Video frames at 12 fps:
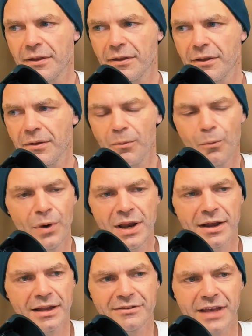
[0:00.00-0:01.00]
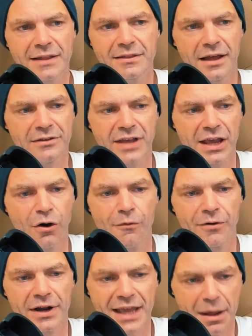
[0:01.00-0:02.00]
win and take over
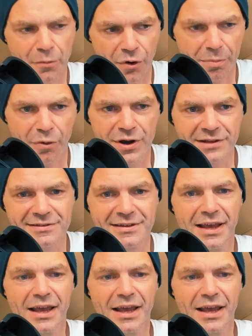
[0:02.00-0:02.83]
and get more points.